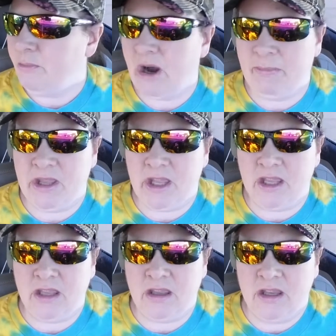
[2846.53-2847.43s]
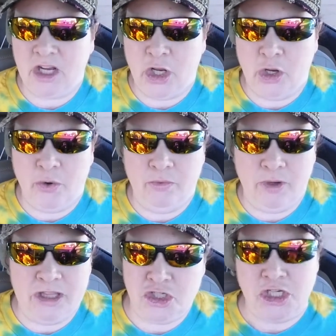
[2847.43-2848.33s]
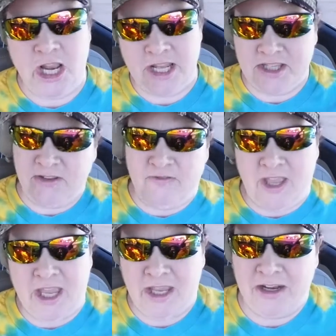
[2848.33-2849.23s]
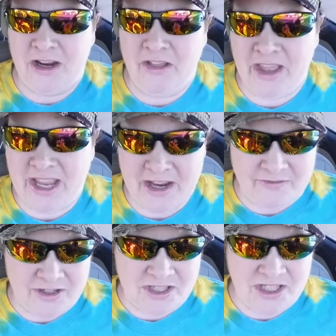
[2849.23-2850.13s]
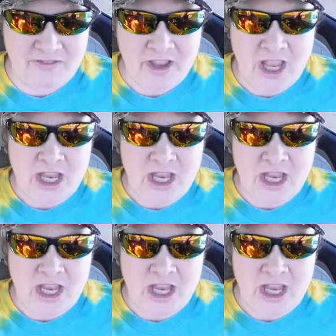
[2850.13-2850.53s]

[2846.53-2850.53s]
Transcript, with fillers: prepping, you know, when the shit hits the fan and all that kind of fun stuff.